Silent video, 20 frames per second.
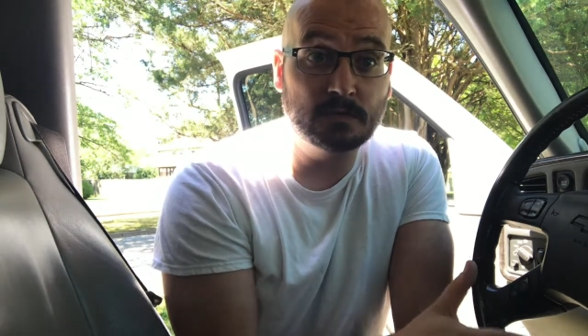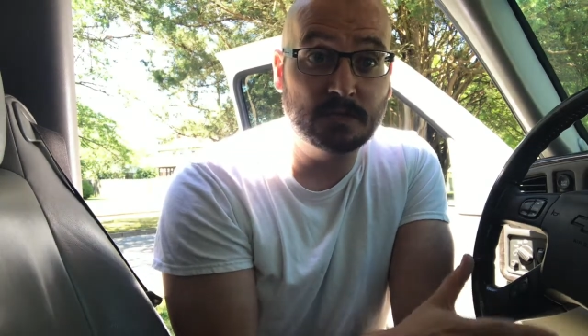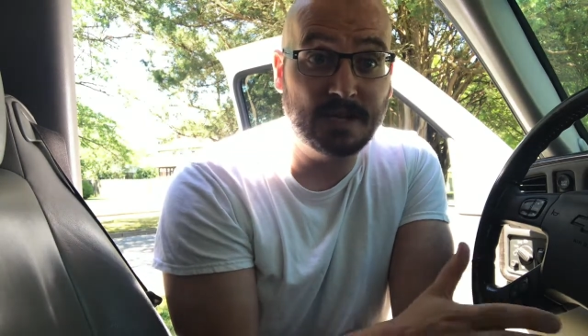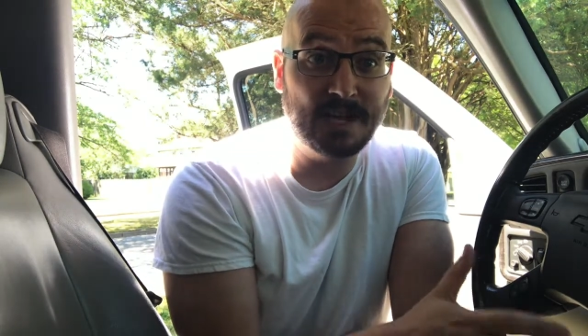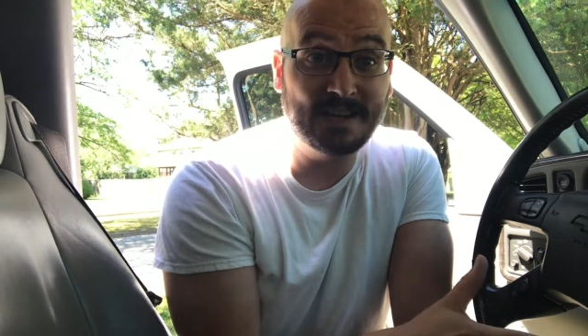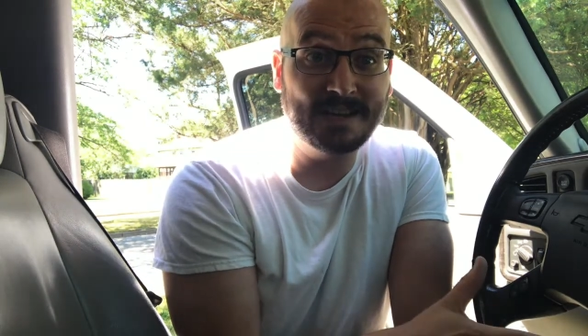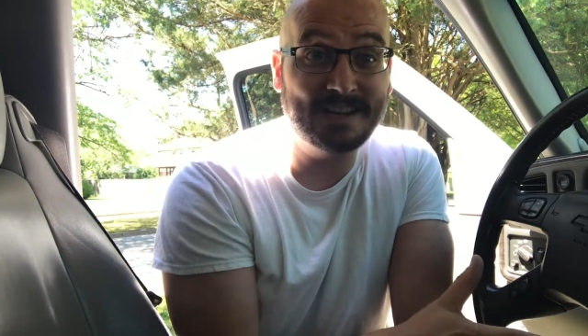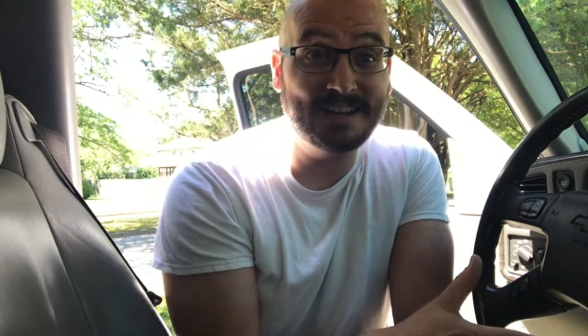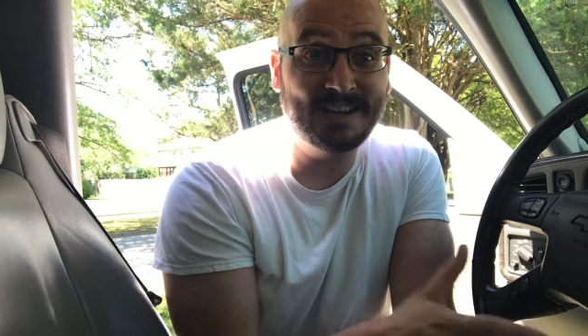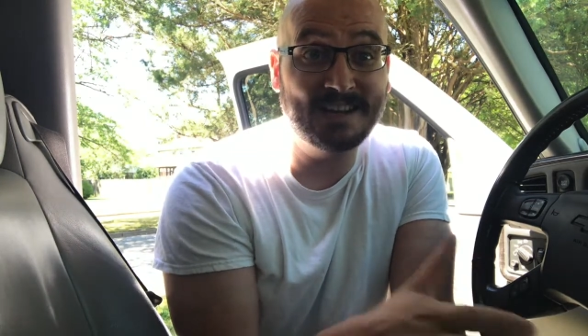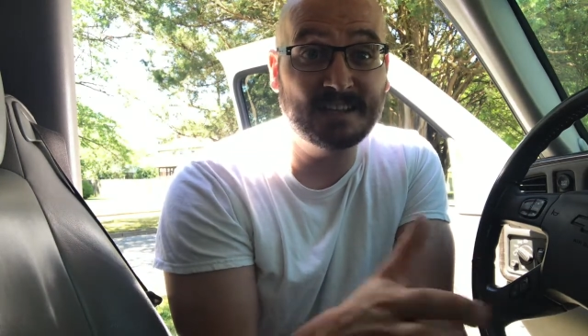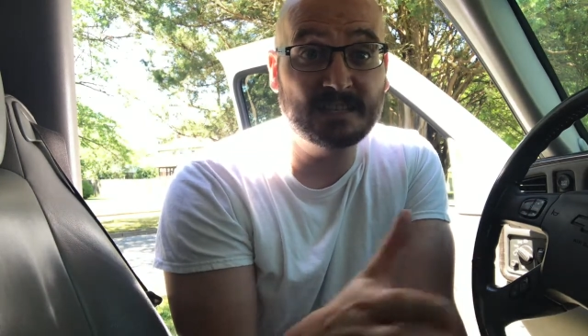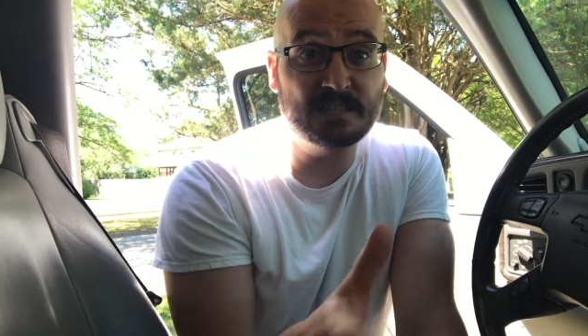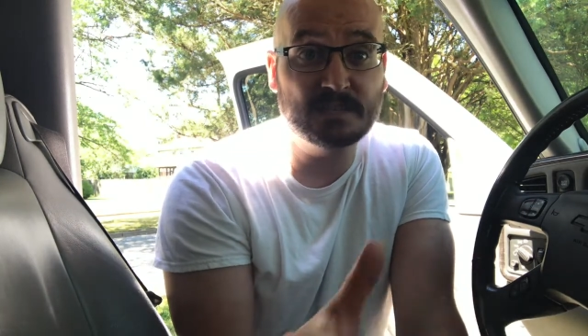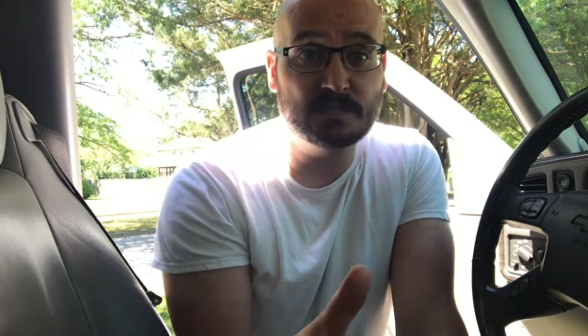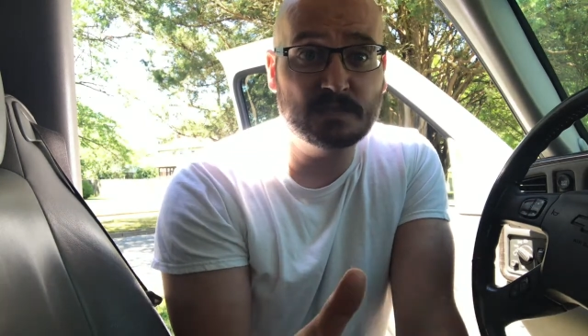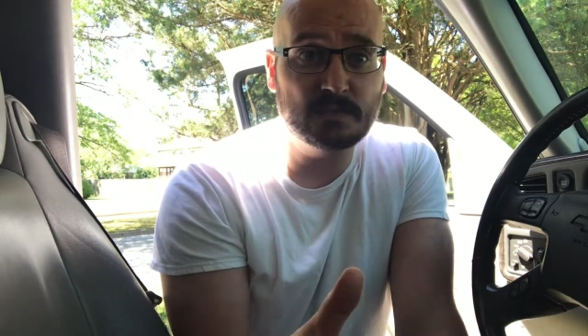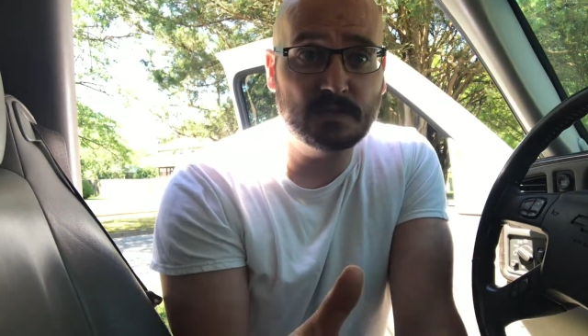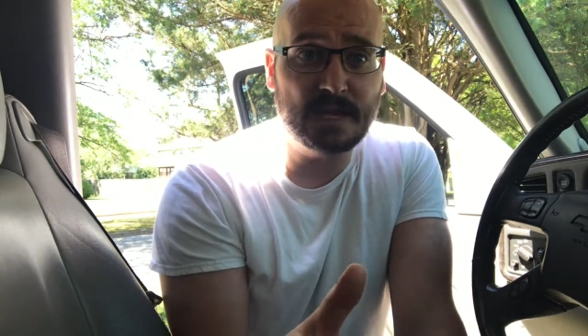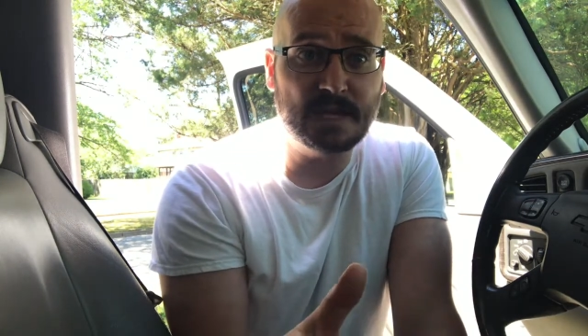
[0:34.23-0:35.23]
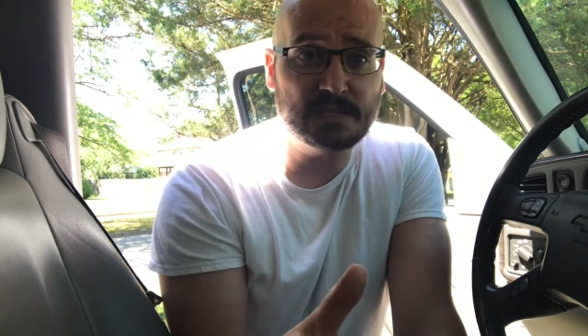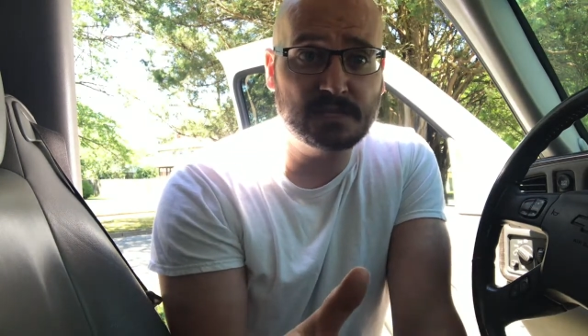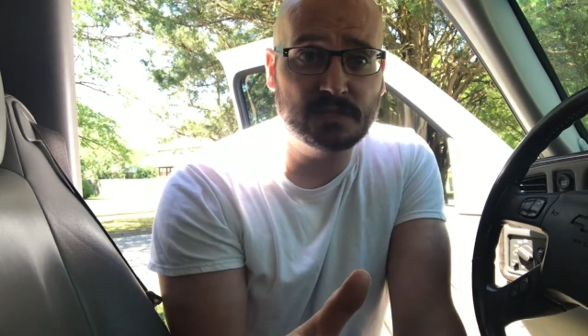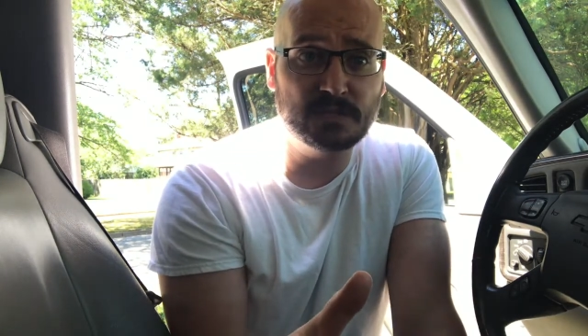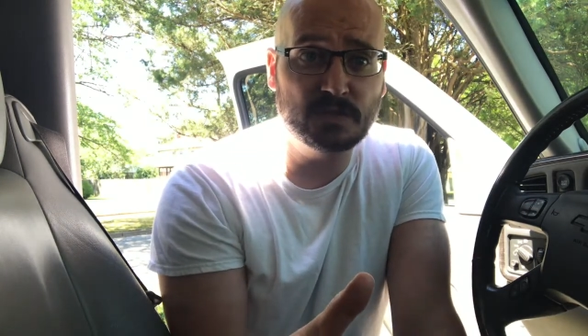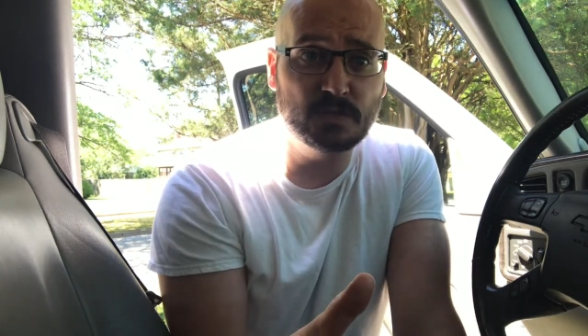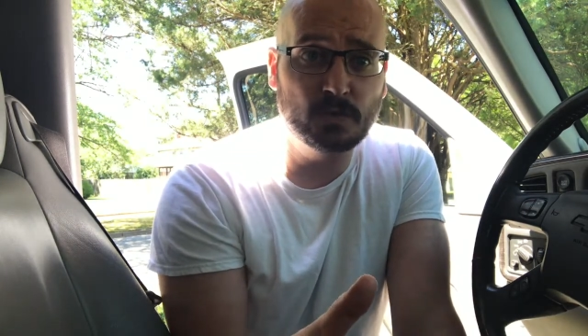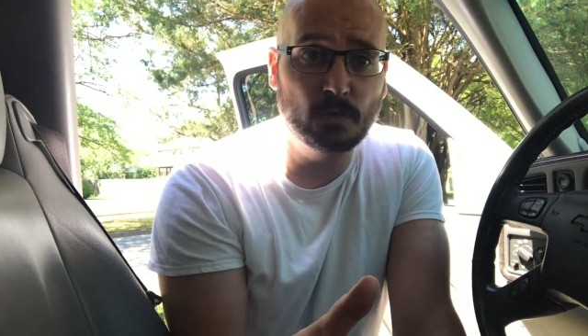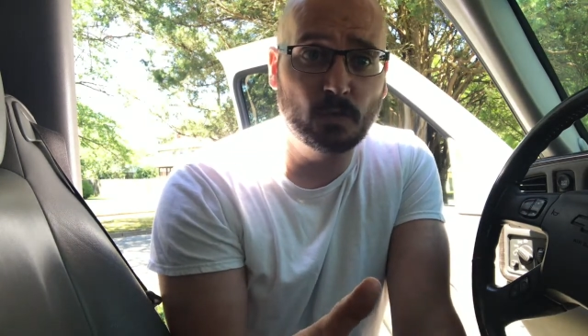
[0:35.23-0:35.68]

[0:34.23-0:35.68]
ninety-nine to 2002